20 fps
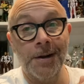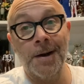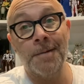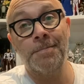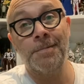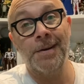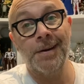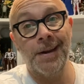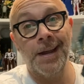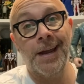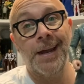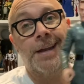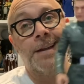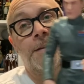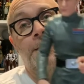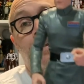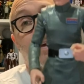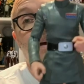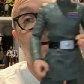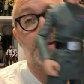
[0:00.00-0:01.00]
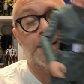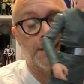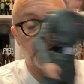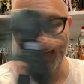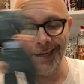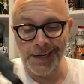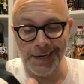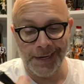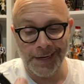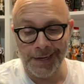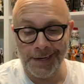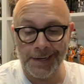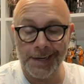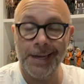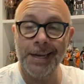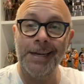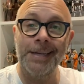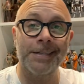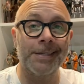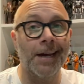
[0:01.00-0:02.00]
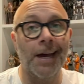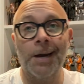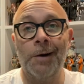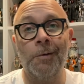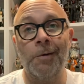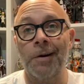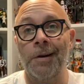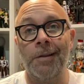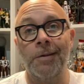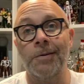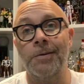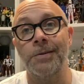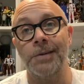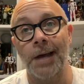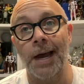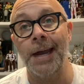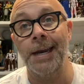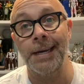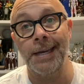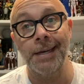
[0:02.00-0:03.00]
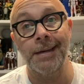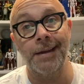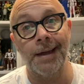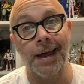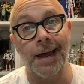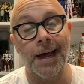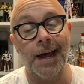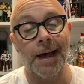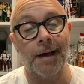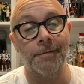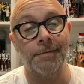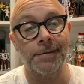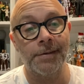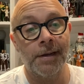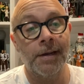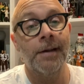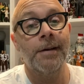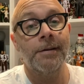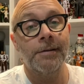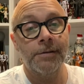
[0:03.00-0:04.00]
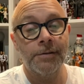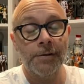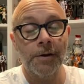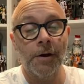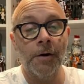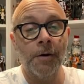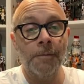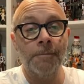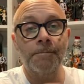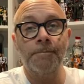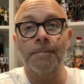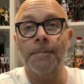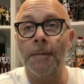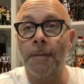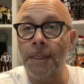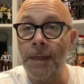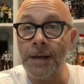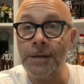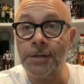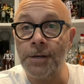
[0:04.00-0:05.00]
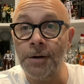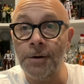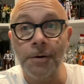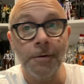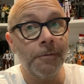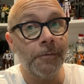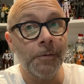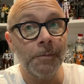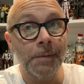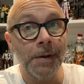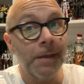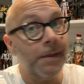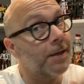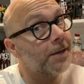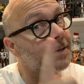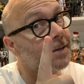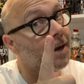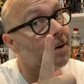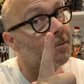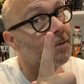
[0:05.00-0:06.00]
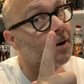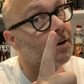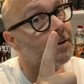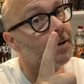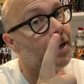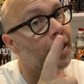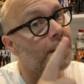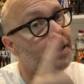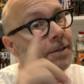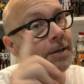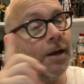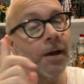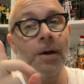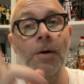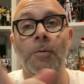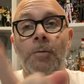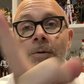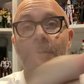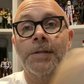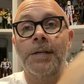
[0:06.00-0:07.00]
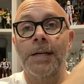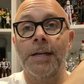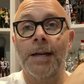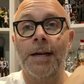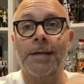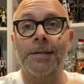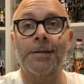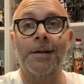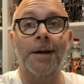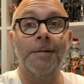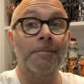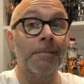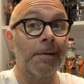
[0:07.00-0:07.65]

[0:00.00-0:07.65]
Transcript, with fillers: up to date, then he he's kind of one of those I need to haves. So that's going to do it for me this time around, guys. We'll see you next time.